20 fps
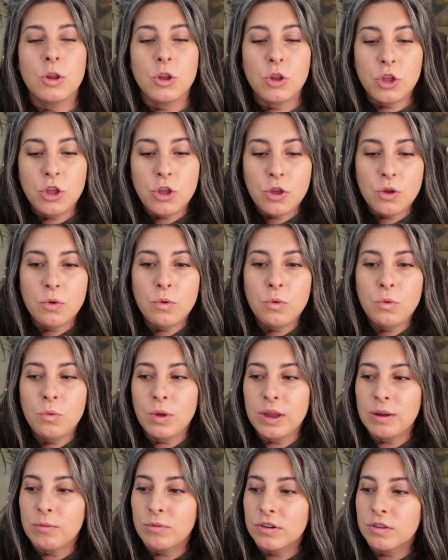
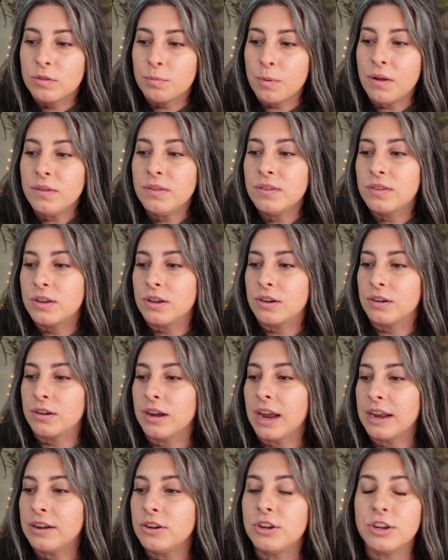It responds to
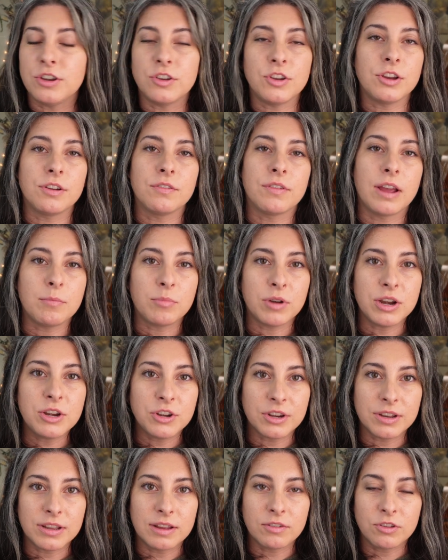your energy, to your
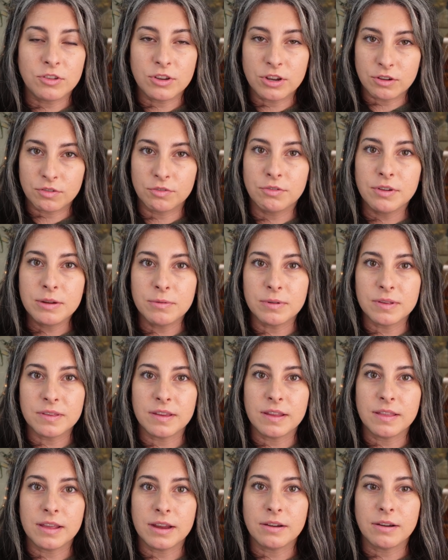vibration level, to your
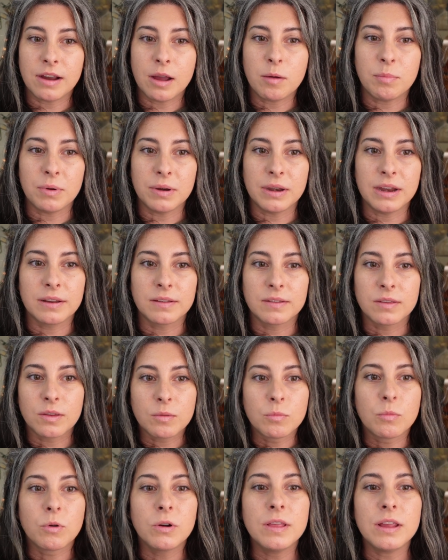frequency that you're outputting. So
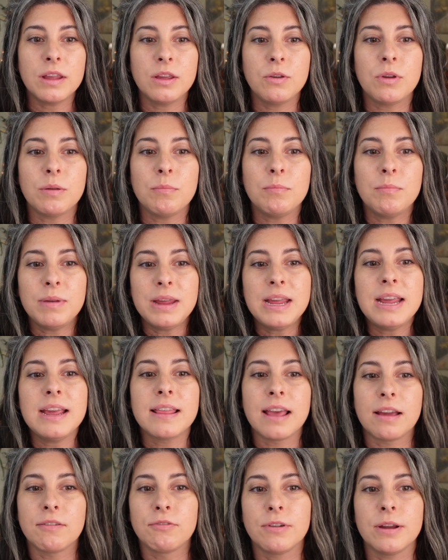the more that you can be
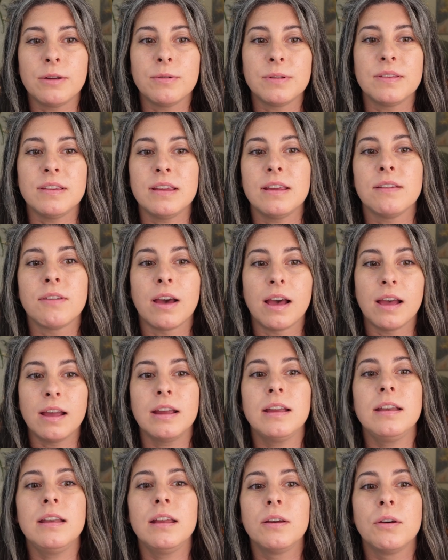in that frequency of,
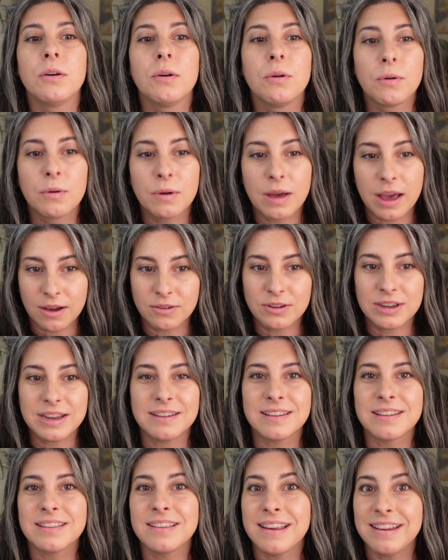I know how to
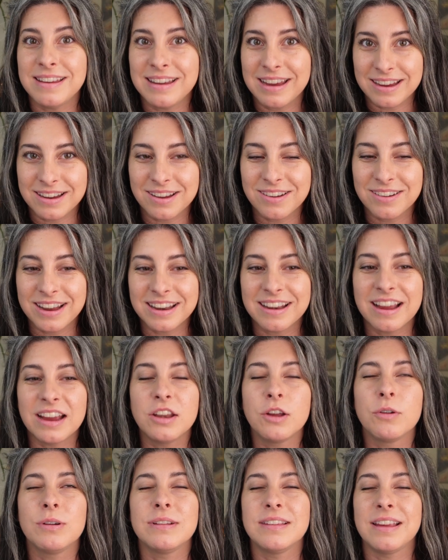get to San Diego again,
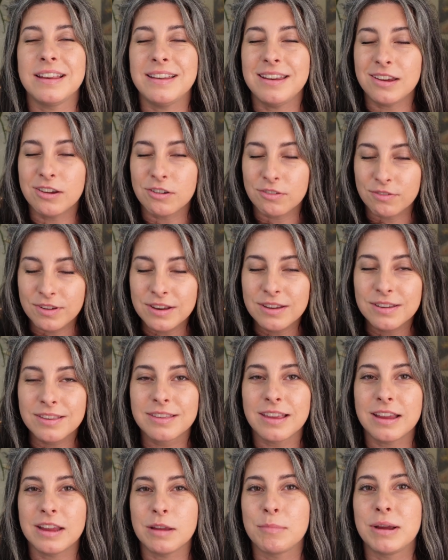I know what San Diego
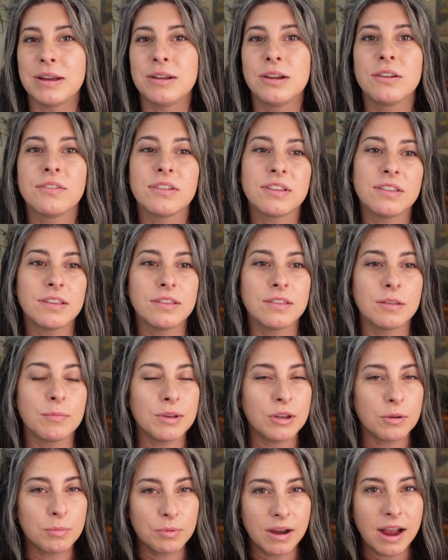feels like in my nervous system,
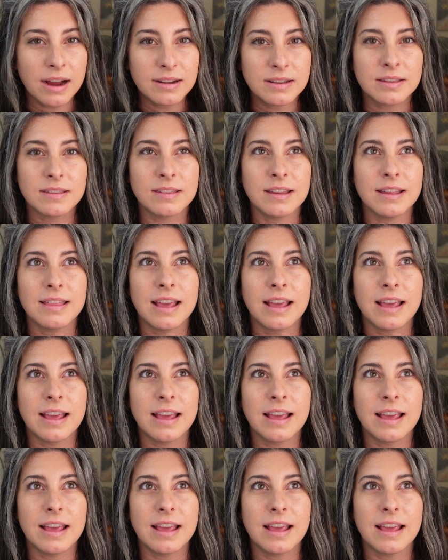and you're practicing